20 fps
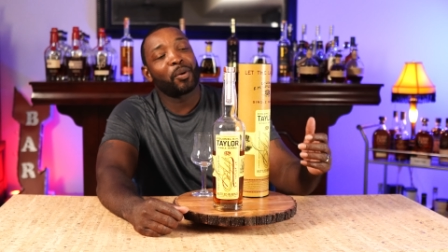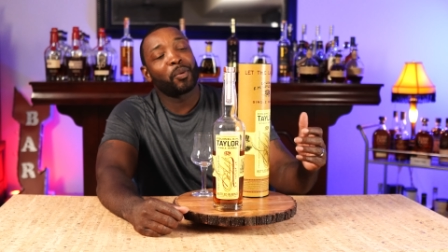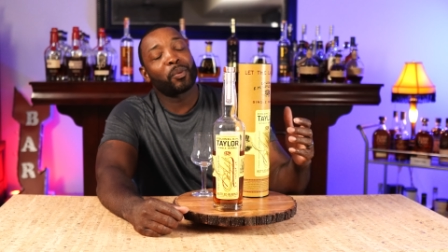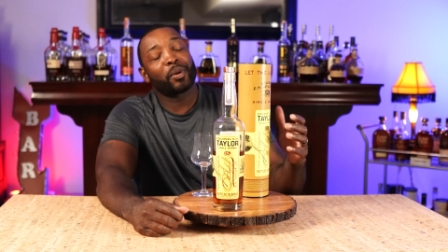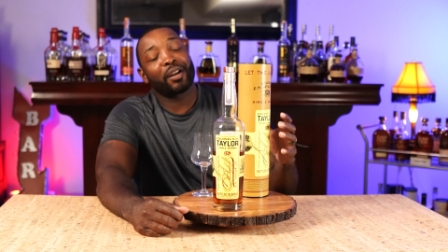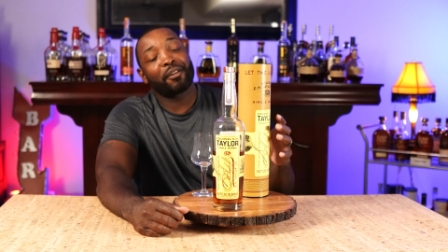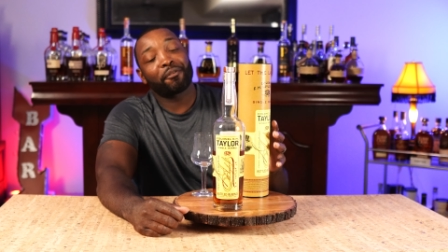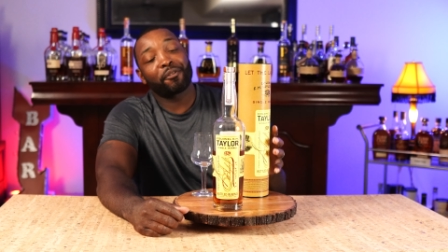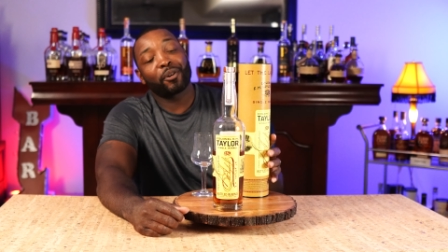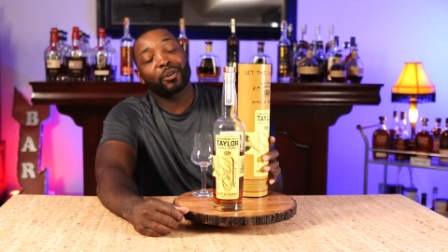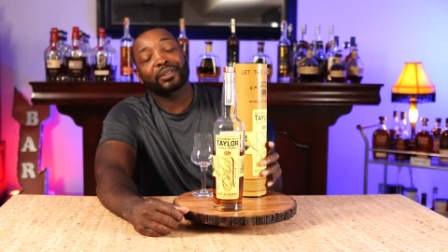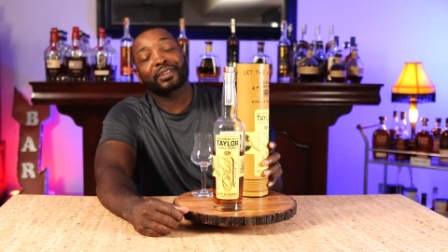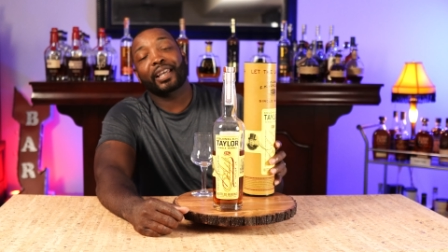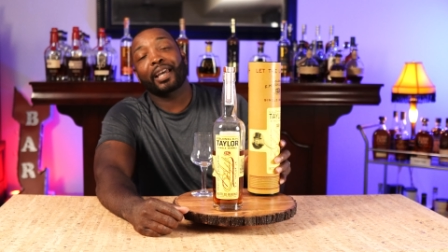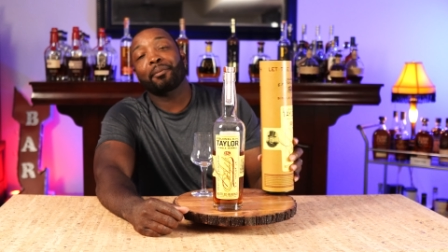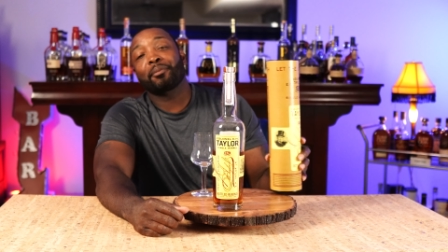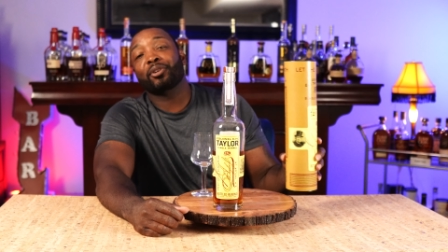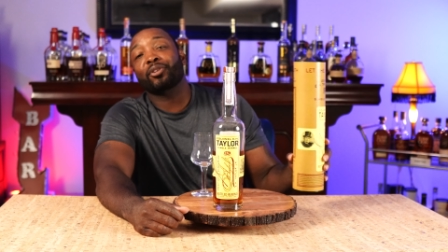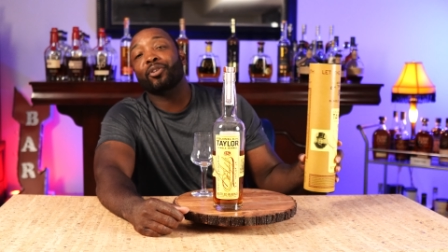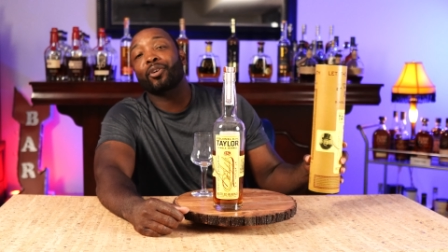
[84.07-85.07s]
When I first
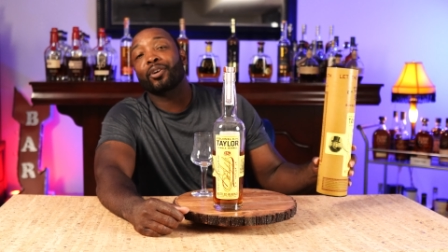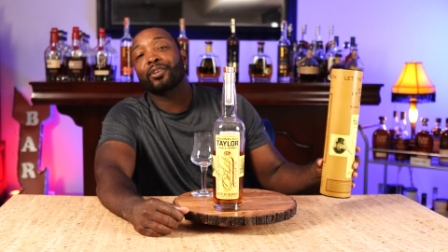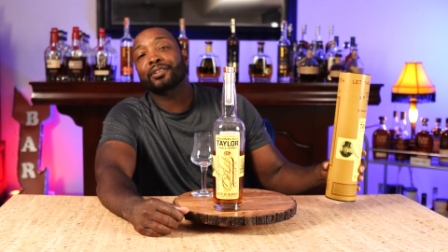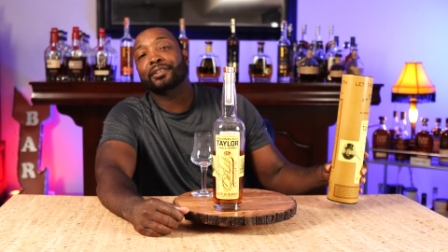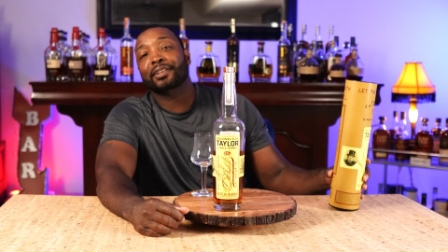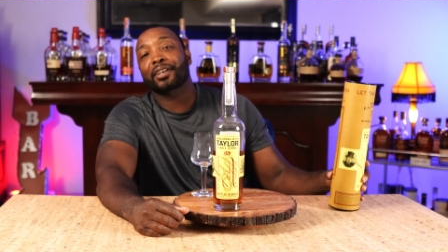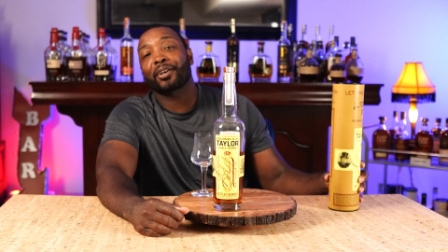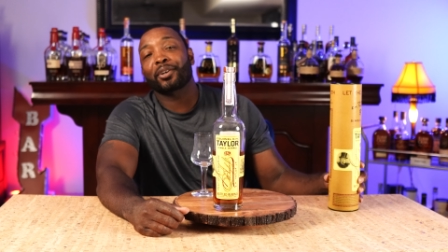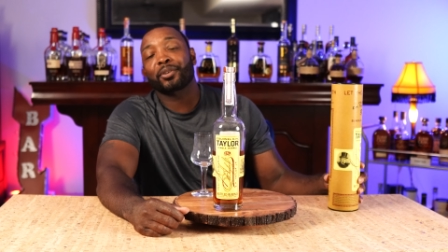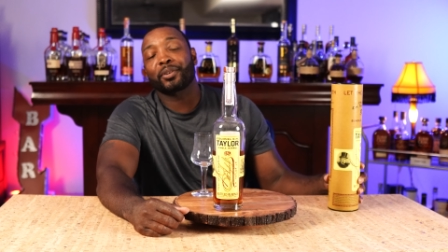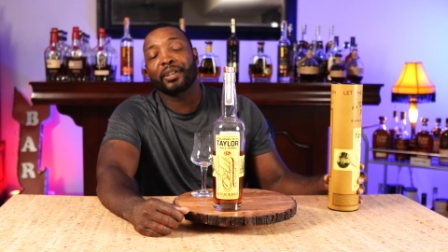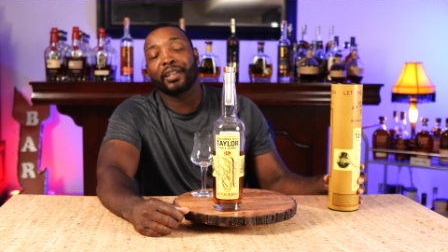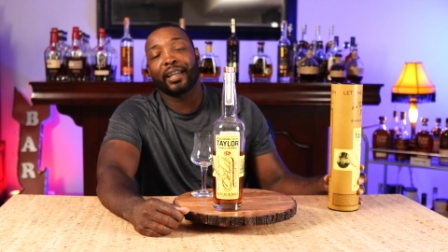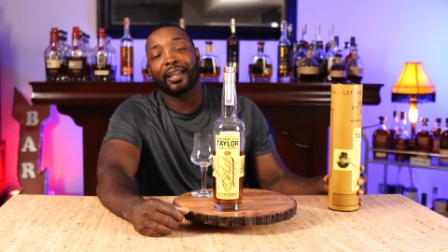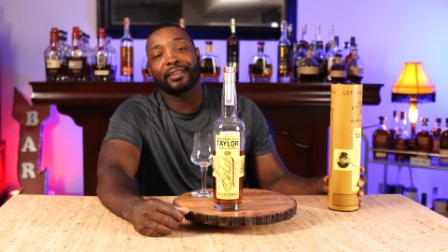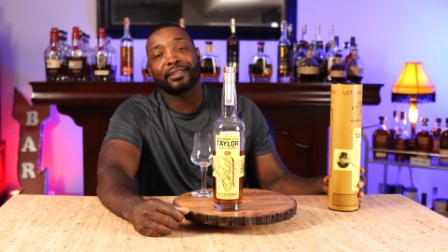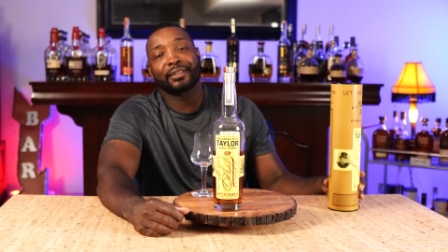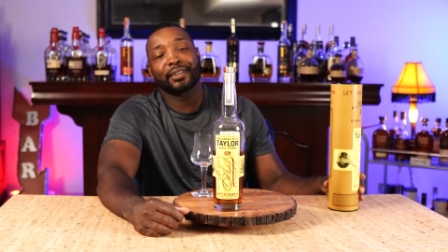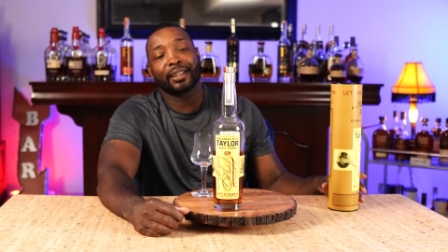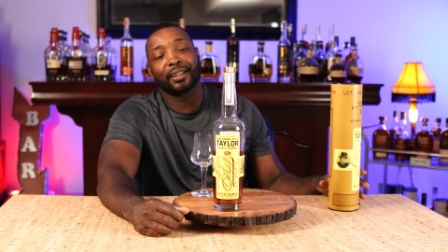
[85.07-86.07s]
came across Colonel
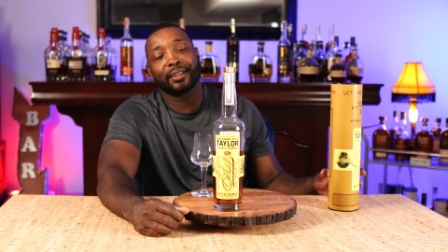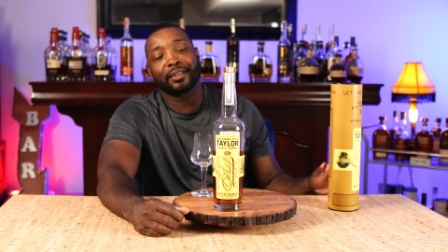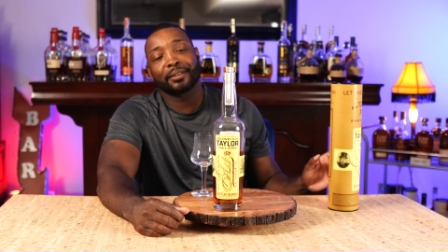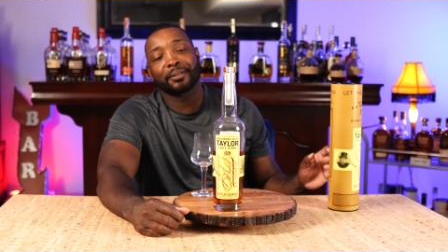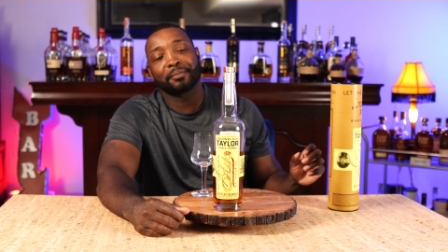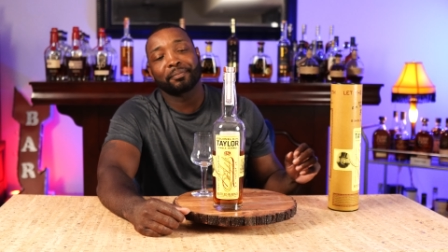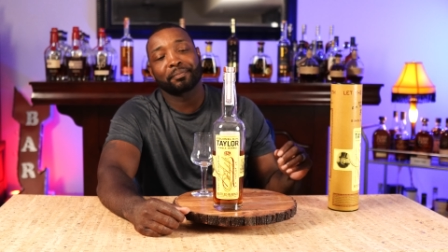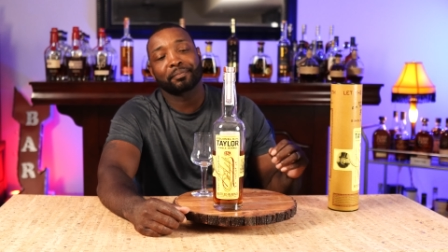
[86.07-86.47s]
E.H. Taylor,